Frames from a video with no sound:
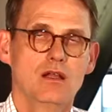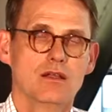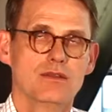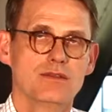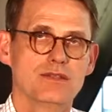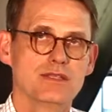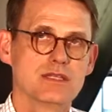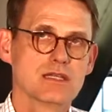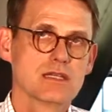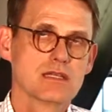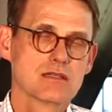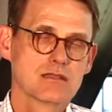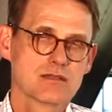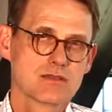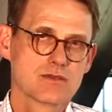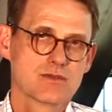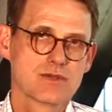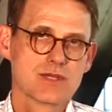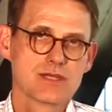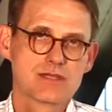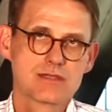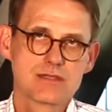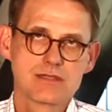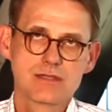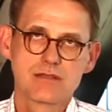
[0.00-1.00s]
The
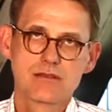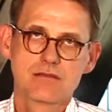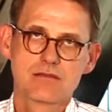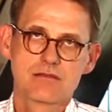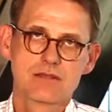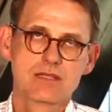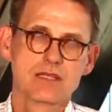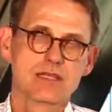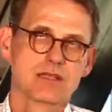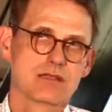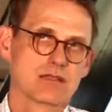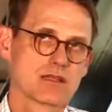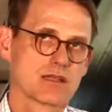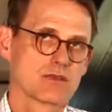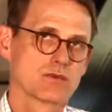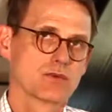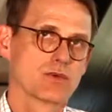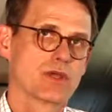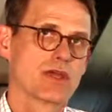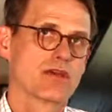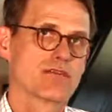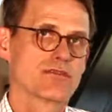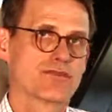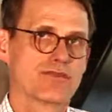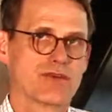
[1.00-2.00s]
interesting thing that we
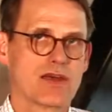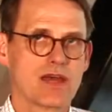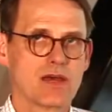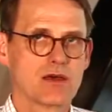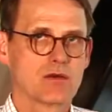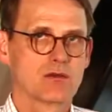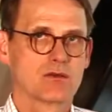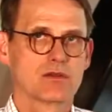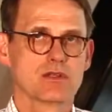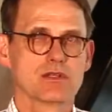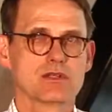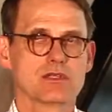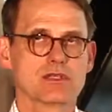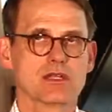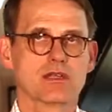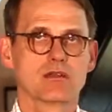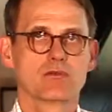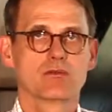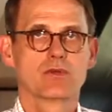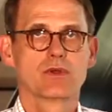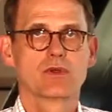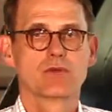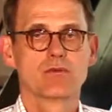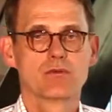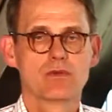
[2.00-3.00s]
have found is that
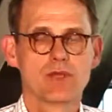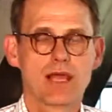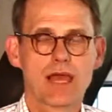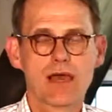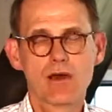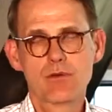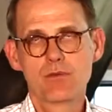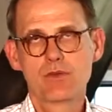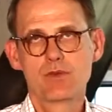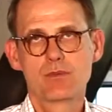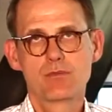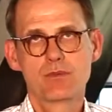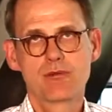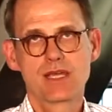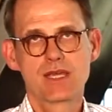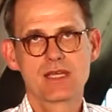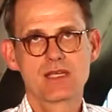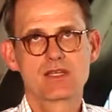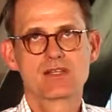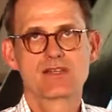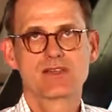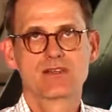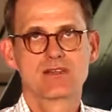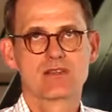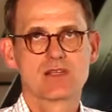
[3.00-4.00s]
when now the
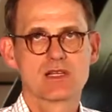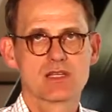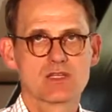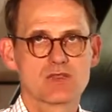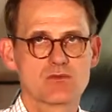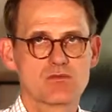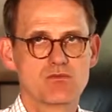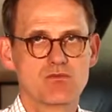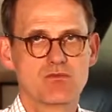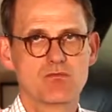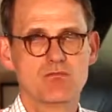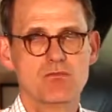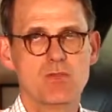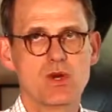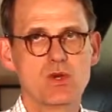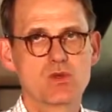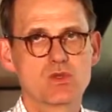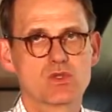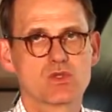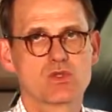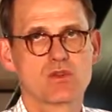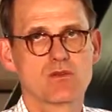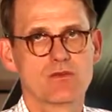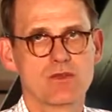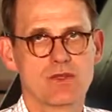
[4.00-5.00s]
patient does
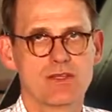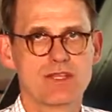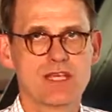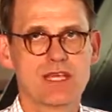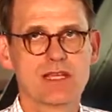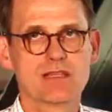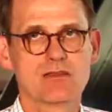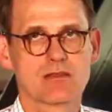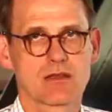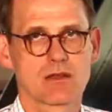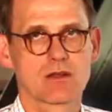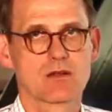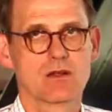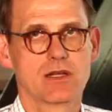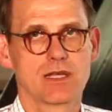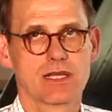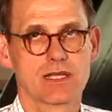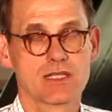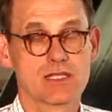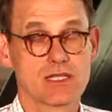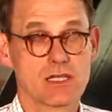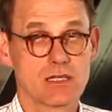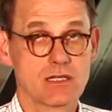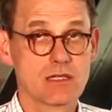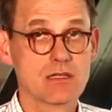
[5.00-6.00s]
most of the data
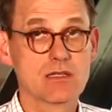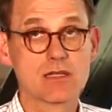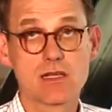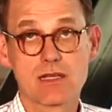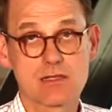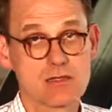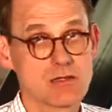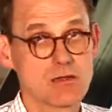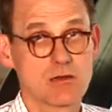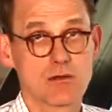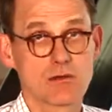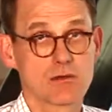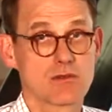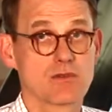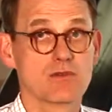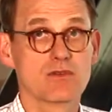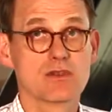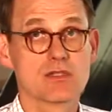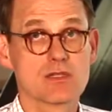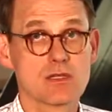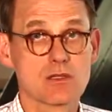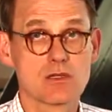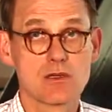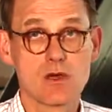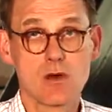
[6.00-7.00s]
collection and does a lot of
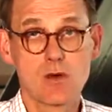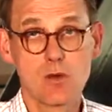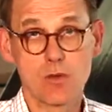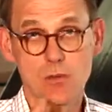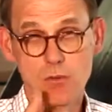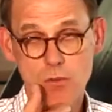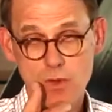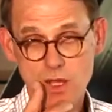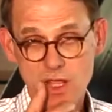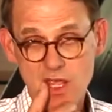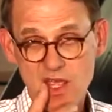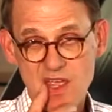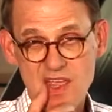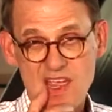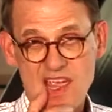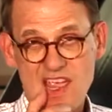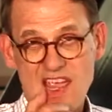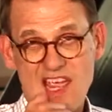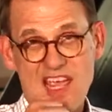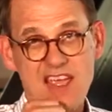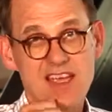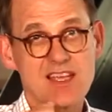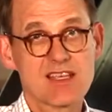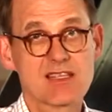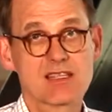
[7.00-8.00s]
it at home,
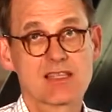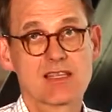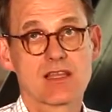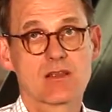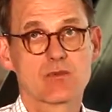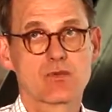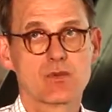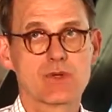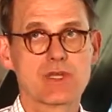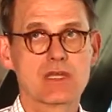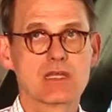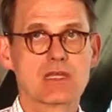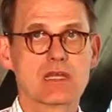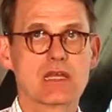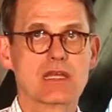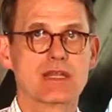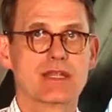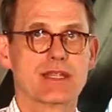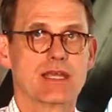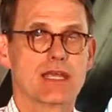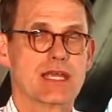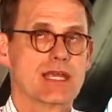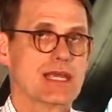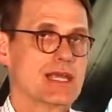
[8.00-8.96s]
is that we can